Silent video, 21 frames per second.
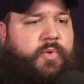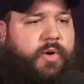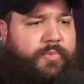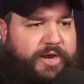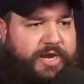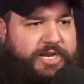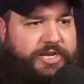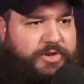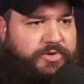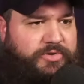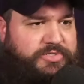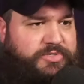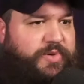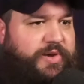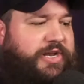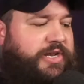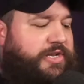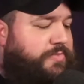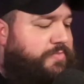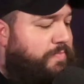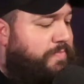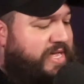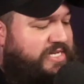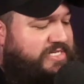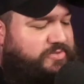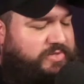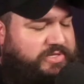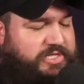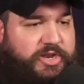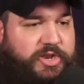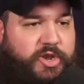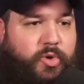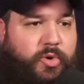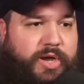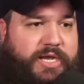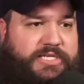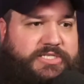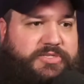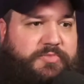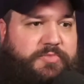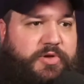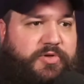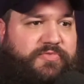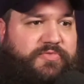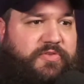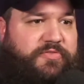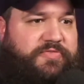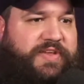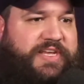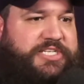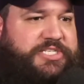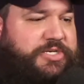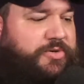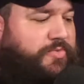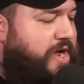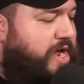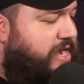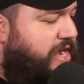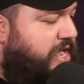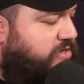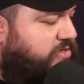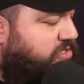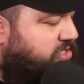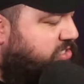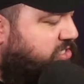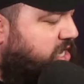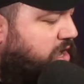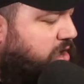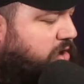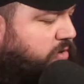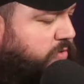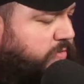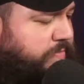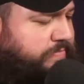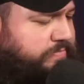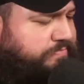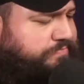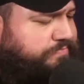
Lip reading: What we're gonna do is we're gonna mess with the noise removal feature right now. So